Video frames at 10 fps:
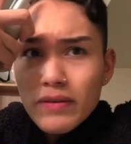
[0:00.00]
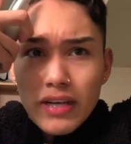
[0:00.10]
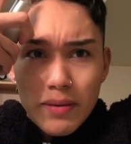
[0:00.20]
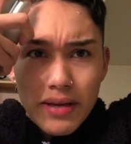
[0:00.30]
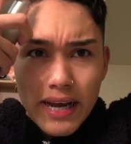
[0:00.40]

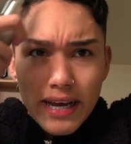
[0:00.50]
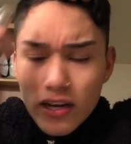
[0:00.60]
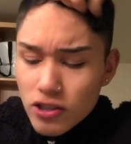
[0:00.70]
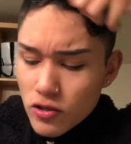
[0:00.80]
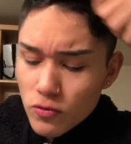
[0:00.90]
When I made eye
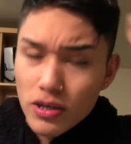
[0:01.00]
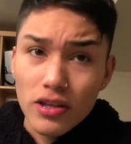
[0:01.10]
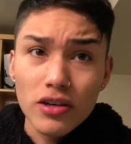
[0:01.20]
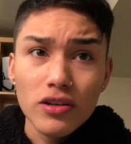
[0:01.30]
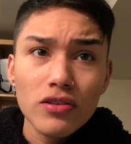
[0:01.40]
contact with one
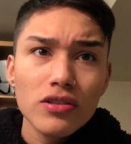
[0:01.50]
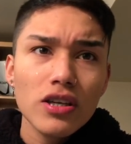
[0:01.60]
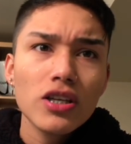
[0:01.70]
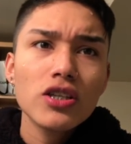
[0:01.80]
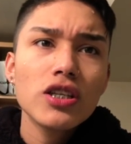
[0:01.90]
of the girls,
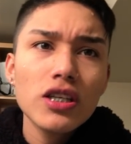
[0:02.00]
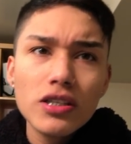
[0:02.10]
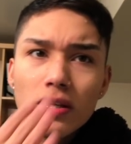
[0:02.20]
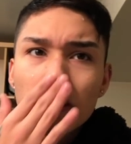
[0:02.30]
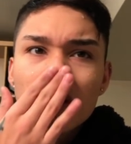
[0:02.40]
she
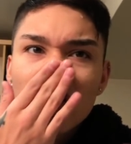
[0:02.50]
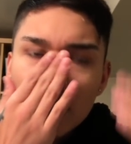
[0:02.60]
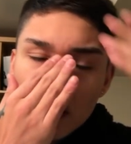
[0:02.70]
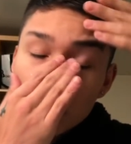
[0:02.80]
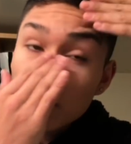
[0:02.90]
started
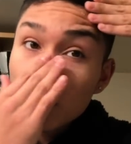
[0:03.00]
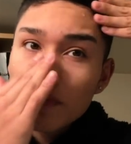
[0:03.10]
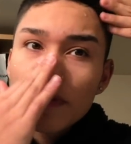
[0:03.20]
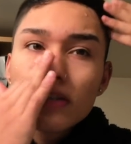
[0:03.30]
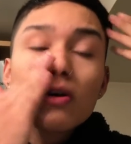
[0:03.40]
telling her little
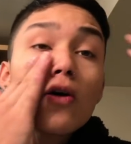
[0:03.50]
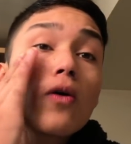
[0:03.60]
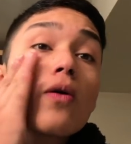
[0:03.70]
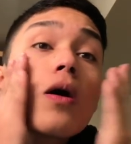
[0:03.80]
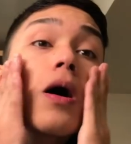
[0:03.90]
group of friends,
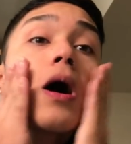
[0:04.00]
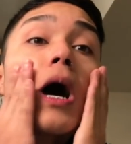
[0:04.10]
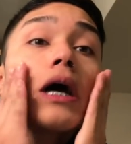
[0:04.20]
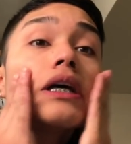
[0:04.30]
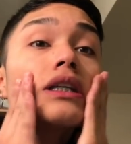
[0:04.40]
oh,
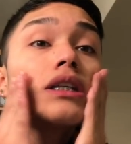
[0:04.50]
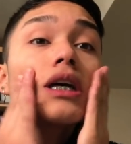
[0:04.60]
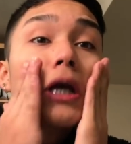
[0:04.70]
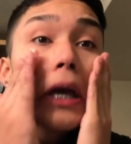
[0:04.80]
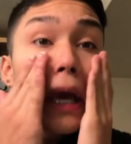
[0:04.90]
he's
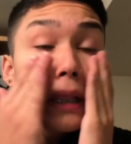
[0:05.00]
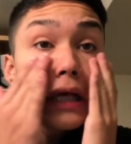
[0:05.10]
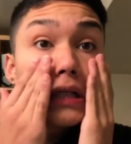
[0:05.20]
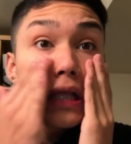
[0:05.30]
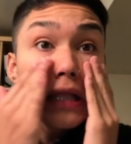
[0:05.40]
looking
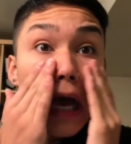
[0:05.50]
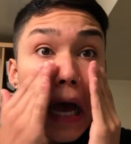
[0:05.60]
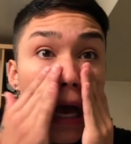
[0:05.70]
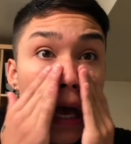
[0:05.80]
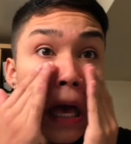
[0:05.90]
this and
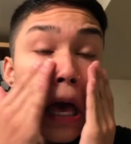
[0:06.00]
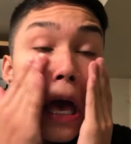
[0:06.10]
that.